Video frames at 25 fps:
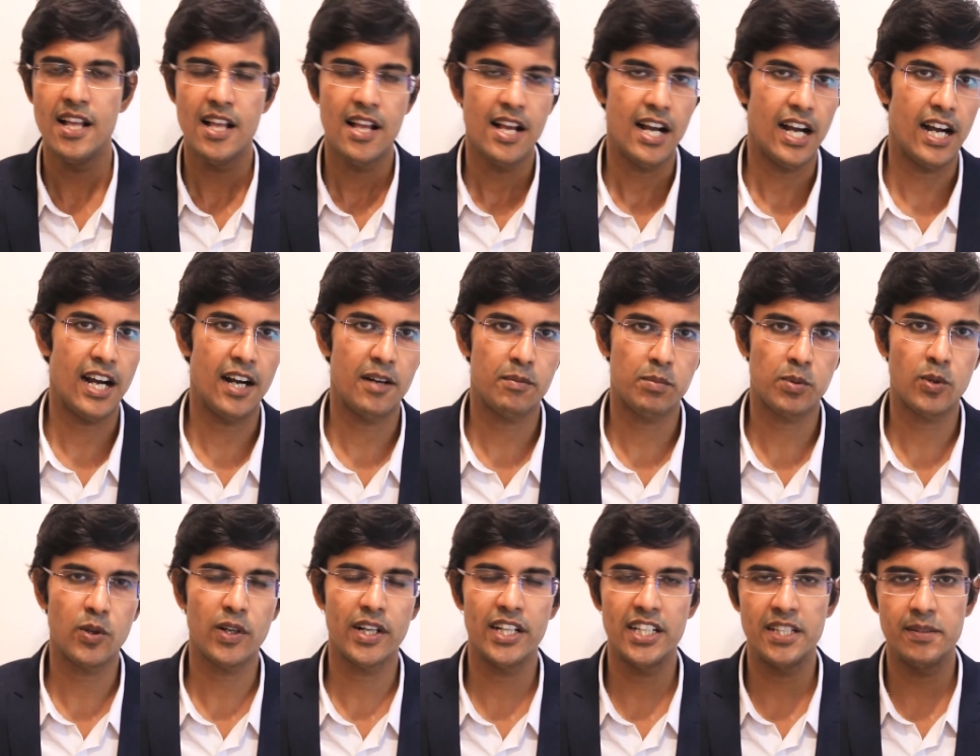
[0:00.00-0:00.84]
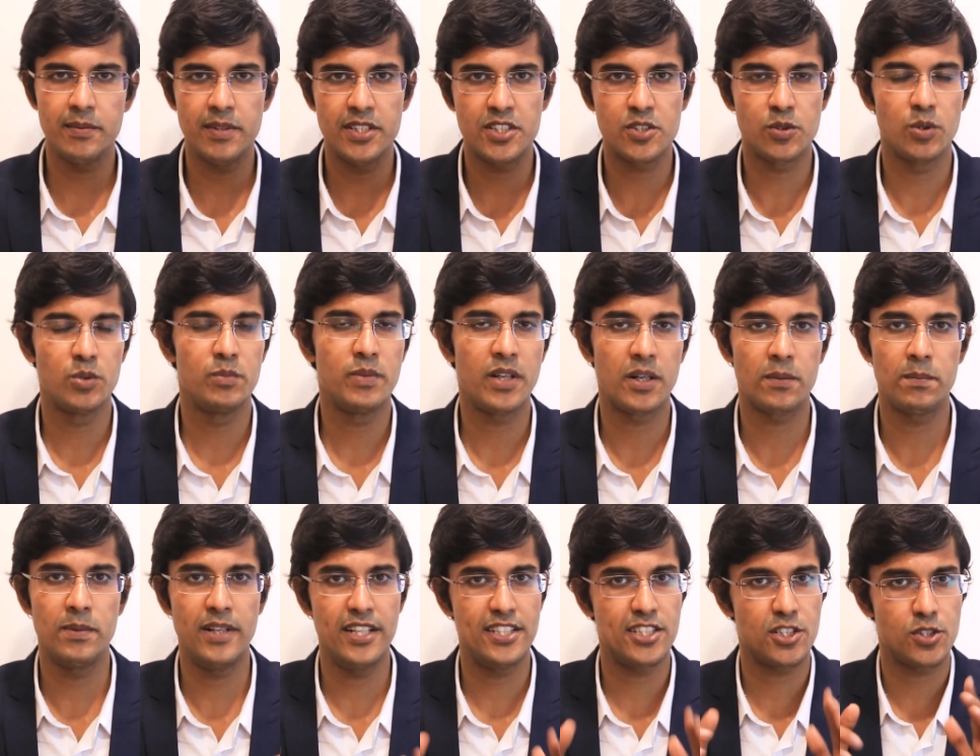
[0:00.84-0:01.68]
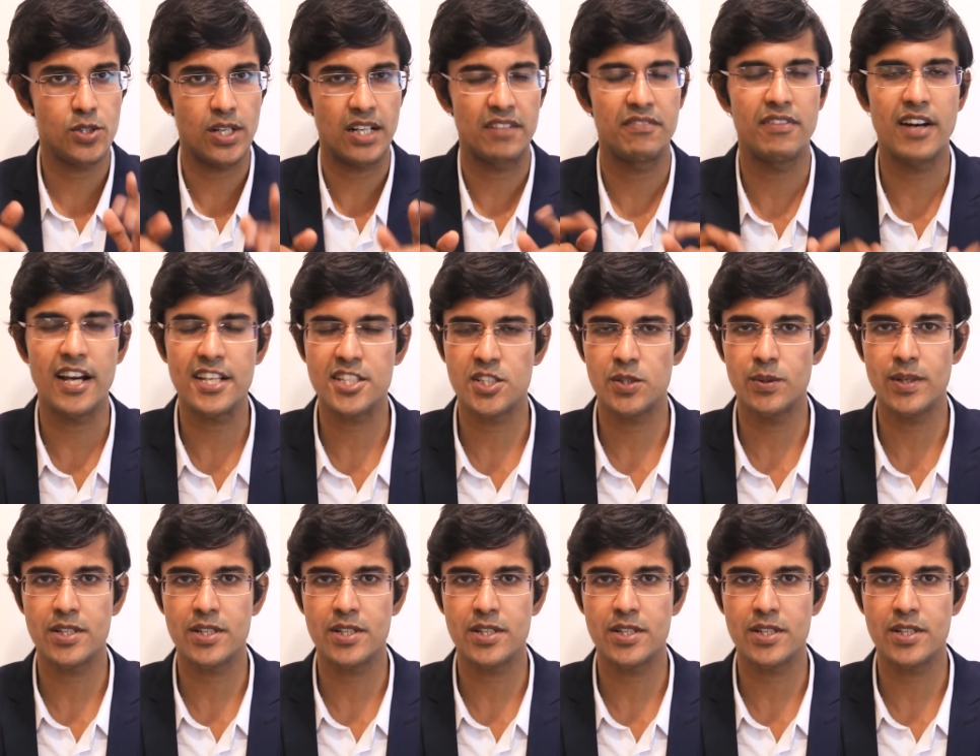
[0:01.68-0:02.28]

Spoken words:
Pro Academy, it will be our pleasure to advise you